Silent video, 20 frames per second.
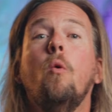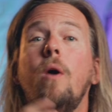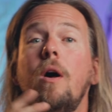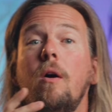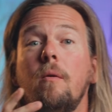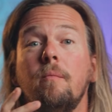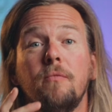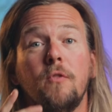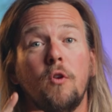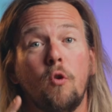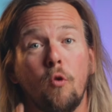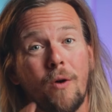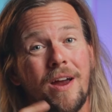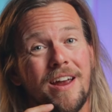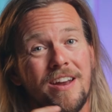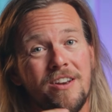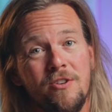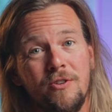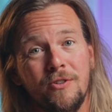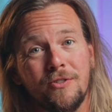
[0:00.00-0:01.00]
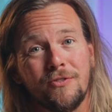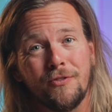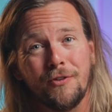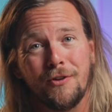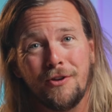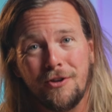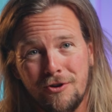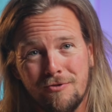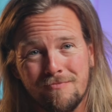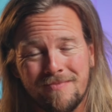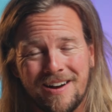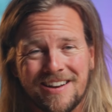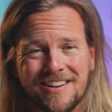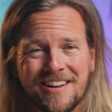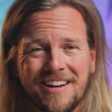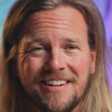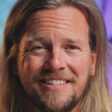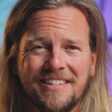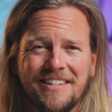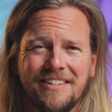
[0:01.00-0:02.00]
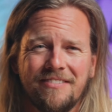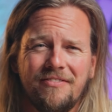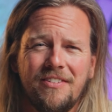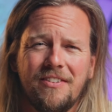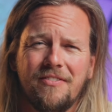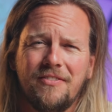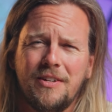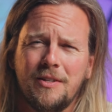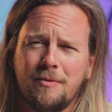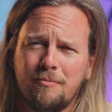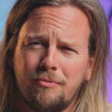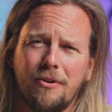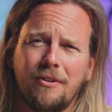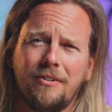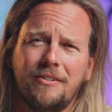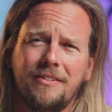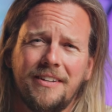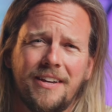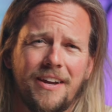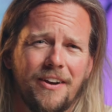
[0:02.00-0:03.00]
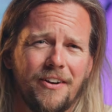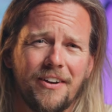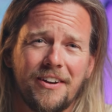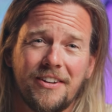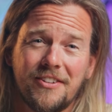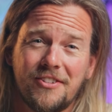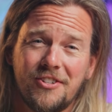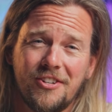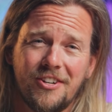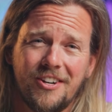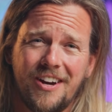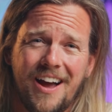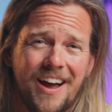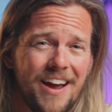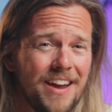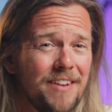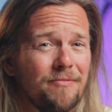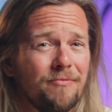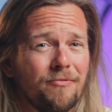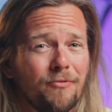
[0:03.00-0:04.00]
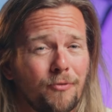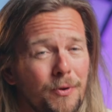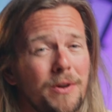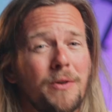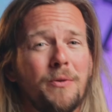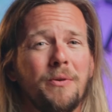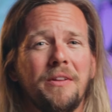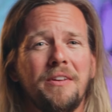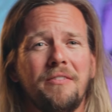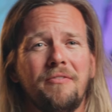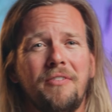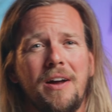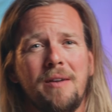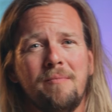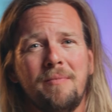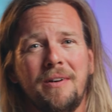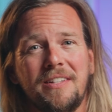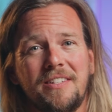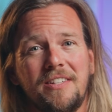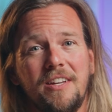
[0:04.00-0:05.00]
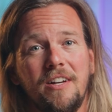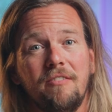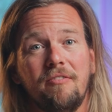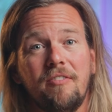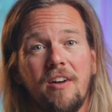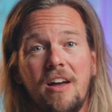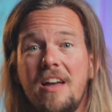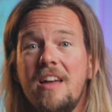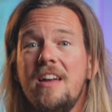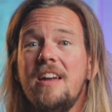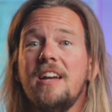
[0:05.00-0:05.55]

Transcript: Well, great news for you, my 1950s Brooklyn caricature. I frequently find myself